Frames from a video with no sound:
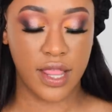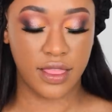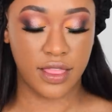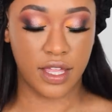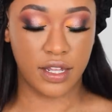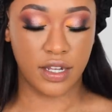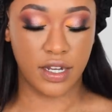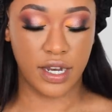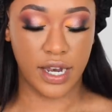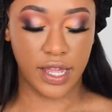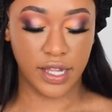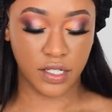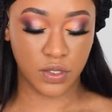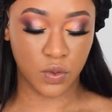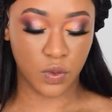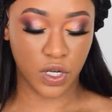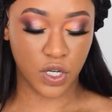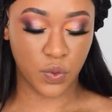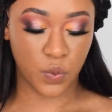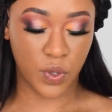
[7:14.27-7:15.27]
Then the
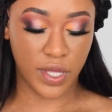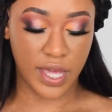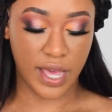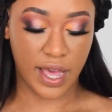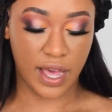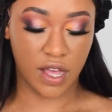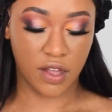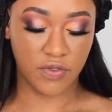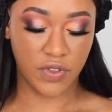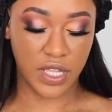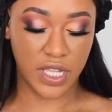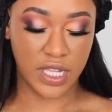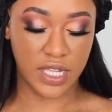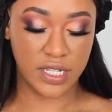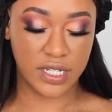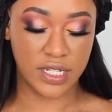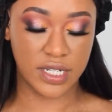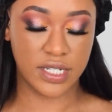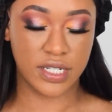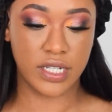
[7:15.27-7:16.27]
next one we have
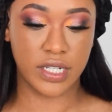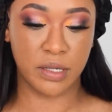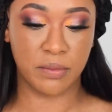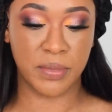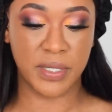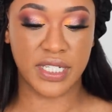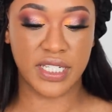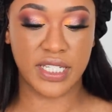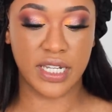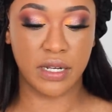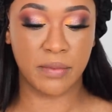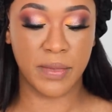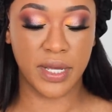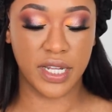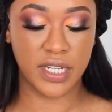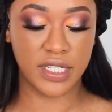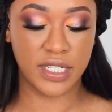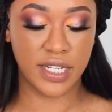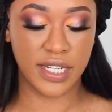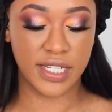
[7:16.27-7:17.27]
is deep
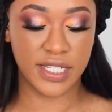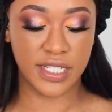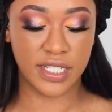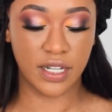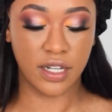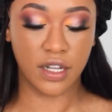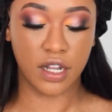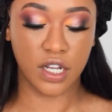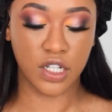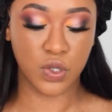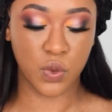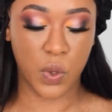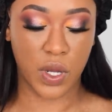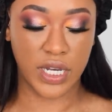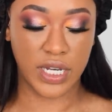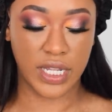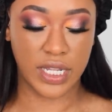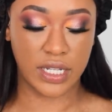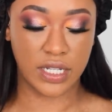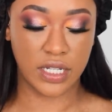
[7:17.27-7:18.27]
cinnamon. So this is the last
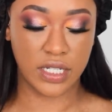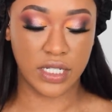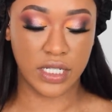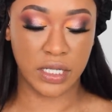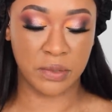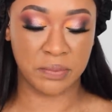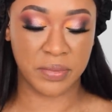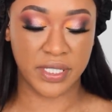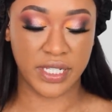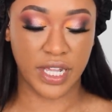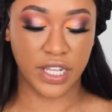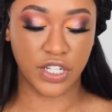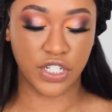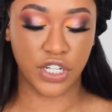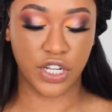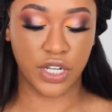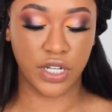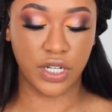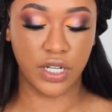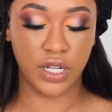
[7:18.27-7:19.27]
one in the deep
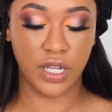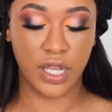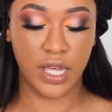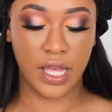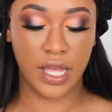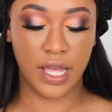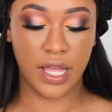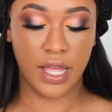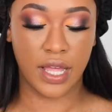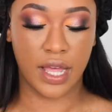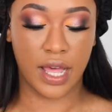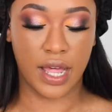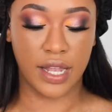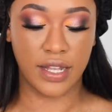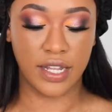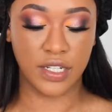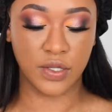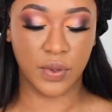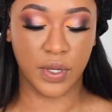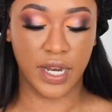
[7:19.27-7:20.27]
section,
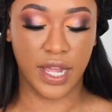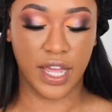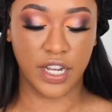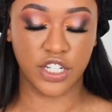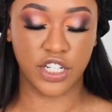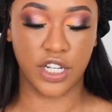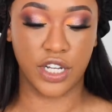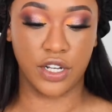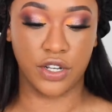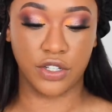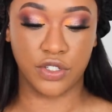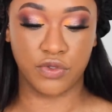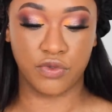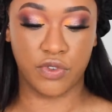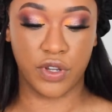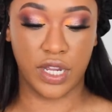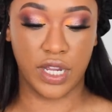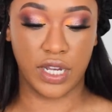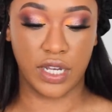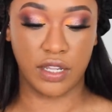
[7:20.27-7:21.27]
and this one actually looks
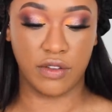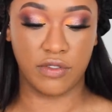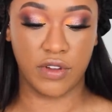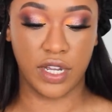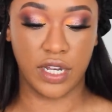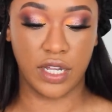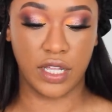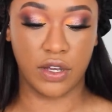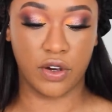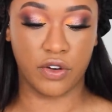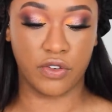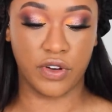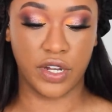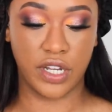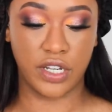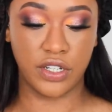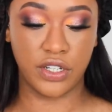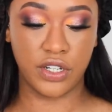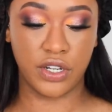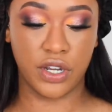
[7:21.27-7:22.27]
really, really
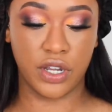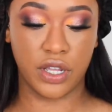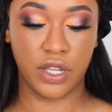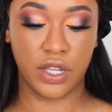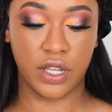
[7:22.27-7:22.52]
orange.